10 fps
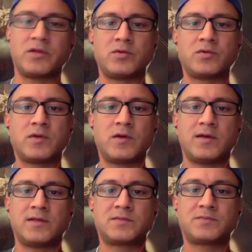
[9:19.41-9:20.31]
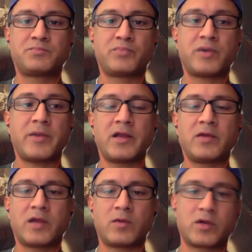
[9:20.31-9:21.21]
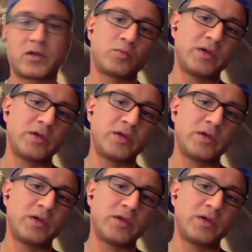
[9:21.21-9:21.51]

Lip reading: you, primarily when I worked